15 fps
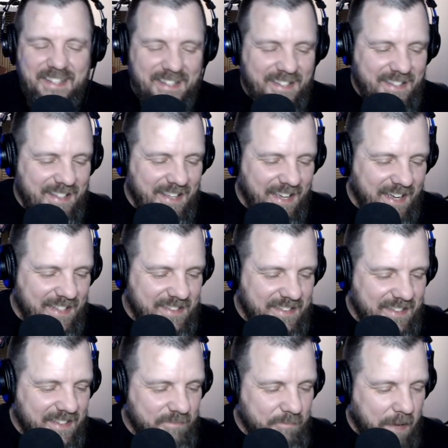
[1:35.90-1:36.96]
Yeah,
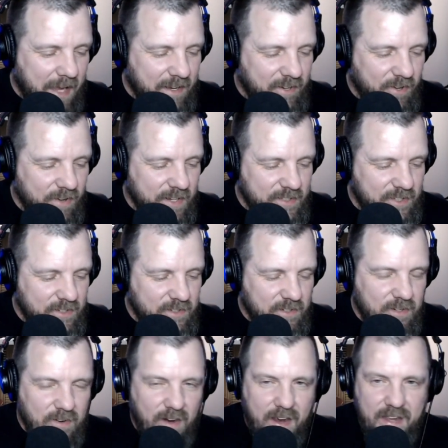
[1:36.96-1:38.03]
man, Chris is a
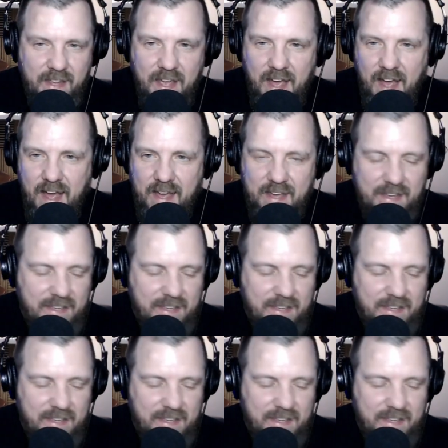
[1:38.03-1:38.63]
great guy.